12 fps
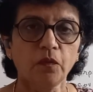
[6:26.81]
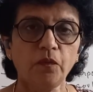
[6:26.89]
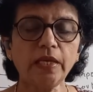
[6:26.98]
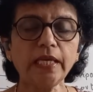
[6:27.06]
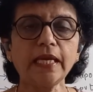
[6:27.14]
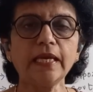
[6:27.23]

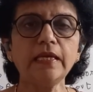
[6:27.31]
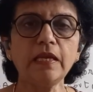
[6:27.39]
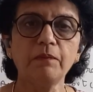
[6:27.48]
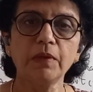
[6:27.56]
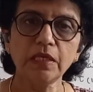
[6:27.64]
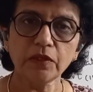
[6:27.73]
we can
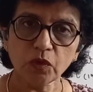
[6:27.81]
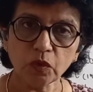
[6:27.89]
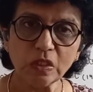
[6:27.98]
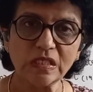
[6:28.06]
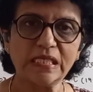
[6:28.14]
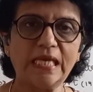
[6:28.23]
able
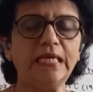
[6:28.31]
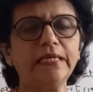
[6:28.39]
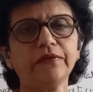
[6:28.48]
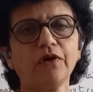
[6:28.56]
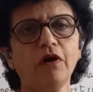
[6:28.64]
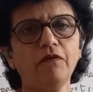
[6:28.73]
to sell
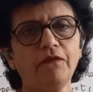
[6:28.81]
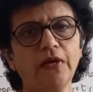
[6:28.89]
it off